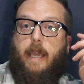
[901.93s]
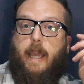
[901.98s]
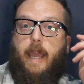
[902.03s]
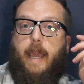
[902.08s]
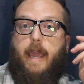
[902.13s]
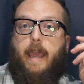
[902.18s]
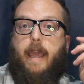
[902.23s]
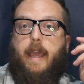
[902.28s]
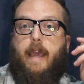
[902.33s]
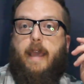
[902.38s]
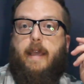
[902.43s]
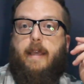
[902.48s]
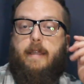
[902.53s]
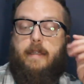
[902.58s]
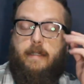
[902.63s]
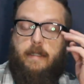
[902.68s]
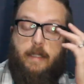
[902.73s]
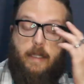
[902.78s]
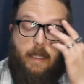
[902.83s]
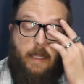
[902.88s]

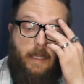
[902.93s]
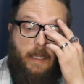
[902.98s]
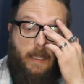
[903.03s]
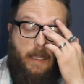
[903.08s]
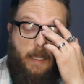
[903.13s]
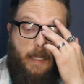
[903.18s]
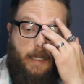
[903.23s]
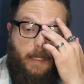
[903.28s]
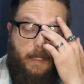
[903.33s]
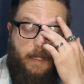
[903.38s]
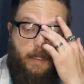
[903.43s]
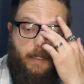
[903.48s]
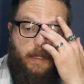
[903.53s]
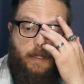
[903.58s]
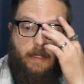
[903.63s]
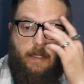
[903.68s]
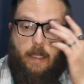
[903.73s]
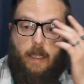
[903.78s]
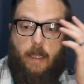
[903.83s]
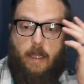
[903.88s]
and
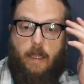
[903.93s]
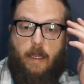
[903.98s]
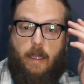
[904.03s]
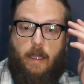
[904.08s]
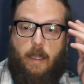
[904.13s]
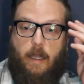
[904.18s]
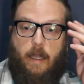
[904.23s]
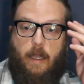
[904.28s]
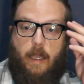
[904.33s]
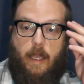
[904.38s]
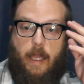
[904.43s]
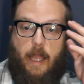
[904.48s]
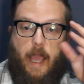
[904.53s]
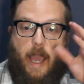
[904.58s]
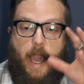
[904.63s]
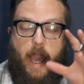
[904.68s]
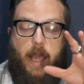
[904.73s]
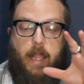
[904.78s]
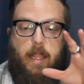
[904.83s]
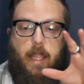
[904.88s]
it
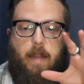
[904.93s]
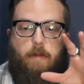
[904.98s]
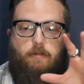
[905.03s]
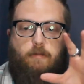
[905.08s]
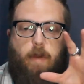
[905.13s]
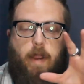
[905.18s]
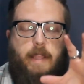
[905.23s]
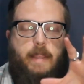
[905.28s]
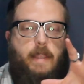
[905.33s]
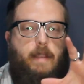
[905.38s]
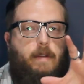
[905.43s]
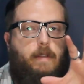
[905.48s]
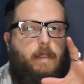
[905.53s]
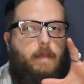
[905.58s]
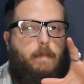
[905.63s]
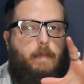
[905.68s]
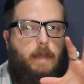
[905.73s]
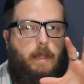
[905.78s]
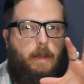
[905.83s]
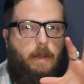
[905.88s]
had like right there in the
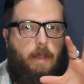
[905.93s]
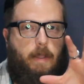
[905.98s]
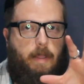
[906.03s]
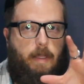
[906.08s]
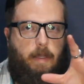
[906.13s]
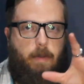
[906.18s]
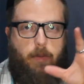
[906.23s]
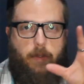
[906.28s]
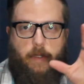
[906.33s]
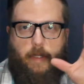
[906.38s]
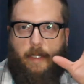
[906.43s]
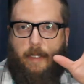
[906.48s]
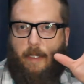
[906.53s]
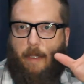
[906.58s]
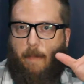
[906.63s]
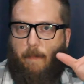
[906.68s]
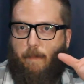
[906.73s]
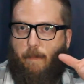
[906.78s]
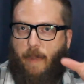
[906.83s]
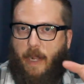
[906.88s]
middle, I think was like
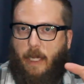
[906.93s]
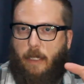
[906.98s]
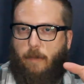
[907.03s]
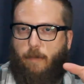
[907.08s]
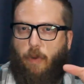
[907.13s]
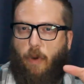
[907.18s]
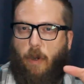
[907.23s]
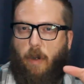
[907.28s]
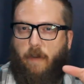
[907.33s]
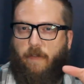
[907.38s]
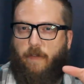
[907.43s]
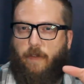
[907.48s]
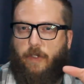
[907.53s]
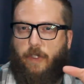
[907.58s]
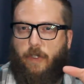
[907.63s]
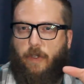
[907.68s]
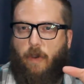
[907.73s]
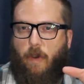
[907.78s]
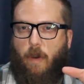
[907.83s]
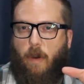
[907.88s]
the best part of the
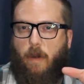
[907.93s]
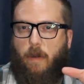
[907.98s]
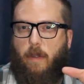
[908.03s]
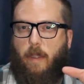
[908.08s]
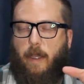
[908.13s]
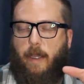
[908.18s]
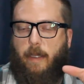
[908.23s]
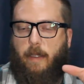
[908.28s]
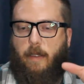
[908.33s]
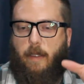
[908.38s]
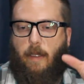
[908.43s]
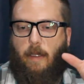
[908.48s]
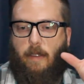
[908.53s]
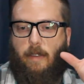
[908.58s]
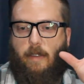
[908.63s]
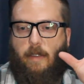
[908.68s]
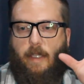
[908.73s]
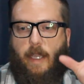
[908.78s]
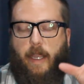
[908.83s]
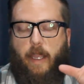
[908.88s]
cigar, like the
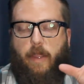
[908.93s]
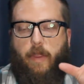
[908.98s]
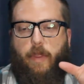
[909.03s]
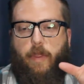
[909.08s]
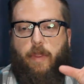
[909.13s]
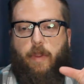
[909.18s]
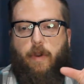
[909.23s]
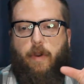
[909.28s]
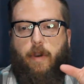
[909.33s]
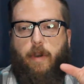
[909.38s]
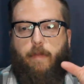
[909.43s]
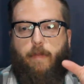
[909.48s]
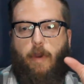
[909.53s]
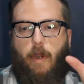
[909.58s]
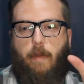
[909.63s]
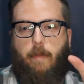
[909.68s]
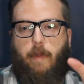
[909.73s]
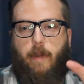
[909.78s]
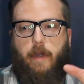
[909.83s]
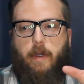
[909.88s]
second third
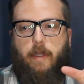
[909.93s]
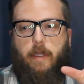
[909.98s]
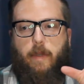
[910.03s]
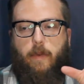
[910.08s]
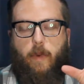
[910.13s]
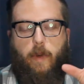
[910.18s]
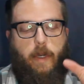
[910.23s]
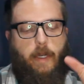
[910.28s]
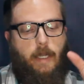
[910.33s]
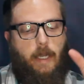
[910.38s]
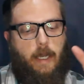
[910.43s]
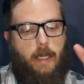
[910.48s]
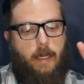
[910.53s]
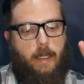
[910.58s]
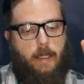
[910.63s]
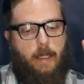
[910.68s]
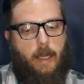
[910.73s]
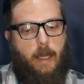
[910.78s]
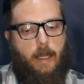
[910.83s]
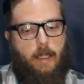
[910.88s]
primarily, where it kind
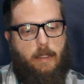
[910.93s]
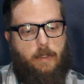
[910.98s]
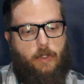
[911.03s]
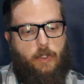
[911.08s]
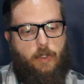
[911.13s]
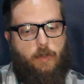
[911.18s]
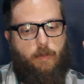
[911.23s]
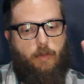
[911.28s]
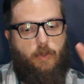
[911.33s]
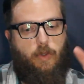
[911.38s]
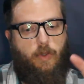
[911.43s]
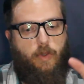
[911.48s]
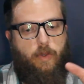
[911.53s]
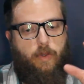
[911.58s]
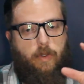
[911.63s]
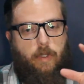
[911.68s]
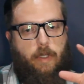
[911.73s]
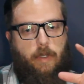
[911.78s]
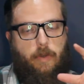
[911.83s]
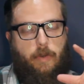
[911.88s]
of got
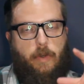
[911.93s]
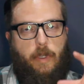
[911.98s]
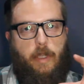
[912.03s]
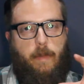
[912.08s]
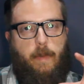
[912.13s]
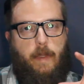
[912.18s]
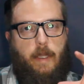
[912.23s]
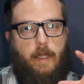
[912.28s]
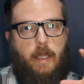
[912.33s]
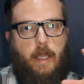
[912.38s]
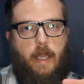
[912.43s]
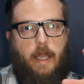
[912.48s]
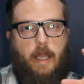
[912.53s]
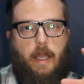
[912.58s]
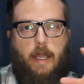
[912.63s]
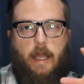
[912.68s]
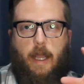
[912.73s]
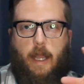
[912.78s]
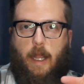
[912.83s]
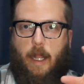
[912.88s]
smooth and creamy,
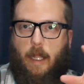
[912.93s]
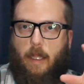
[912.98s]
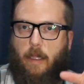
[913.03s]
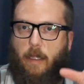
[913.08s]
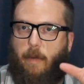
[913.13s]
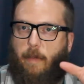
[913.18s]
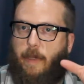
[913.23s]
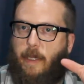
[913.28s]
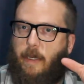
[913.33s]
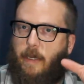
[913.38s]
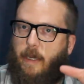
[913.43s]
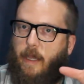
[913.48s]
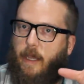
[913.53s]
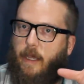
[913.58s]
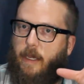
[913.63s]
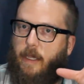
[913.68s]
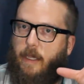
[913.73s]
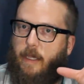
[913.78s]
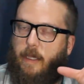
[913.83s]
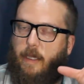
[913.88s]
a little bit
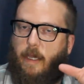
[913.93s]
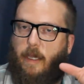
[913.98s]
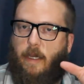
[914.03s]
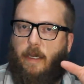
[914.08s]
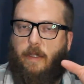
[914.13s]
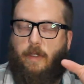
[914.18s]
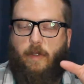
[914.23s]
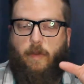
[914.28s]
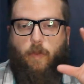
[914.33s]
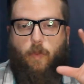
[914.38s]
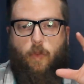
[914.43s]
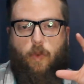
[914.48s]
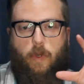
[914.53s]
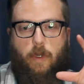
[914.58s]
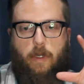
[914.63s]
nutty, kind of some